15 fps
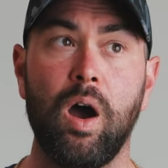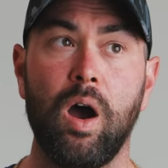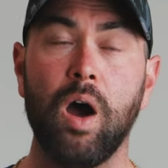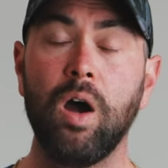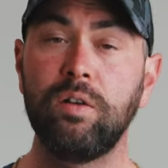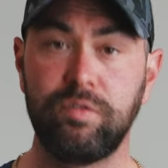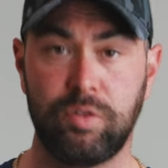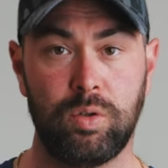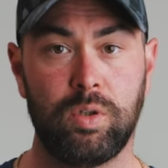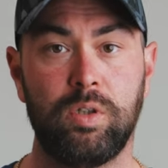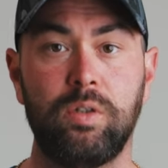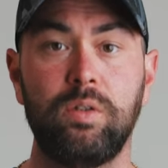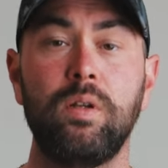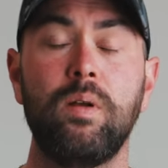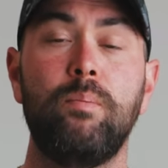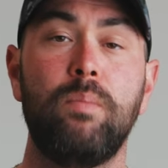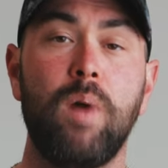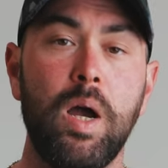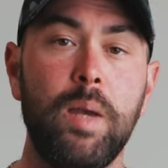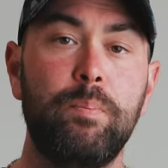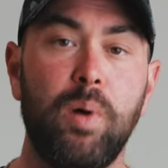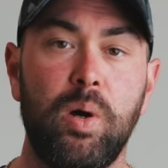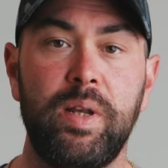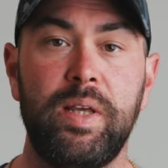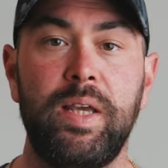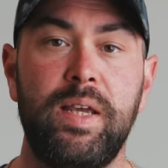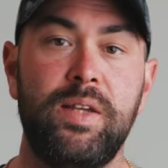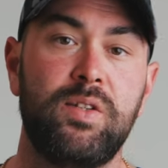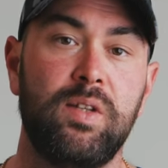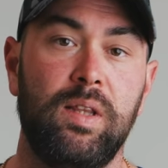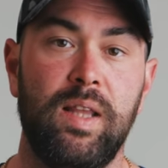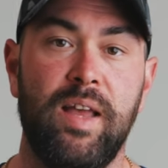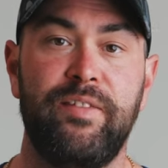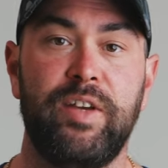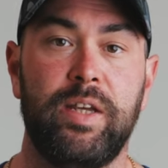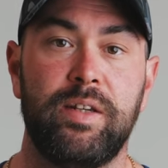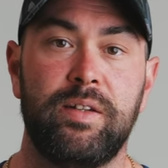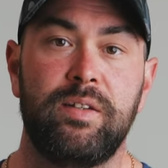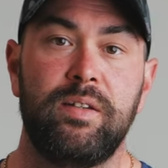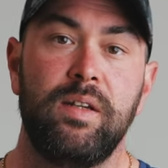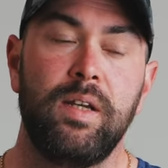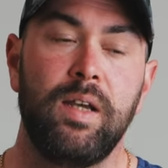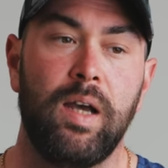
overall, my body is loving it.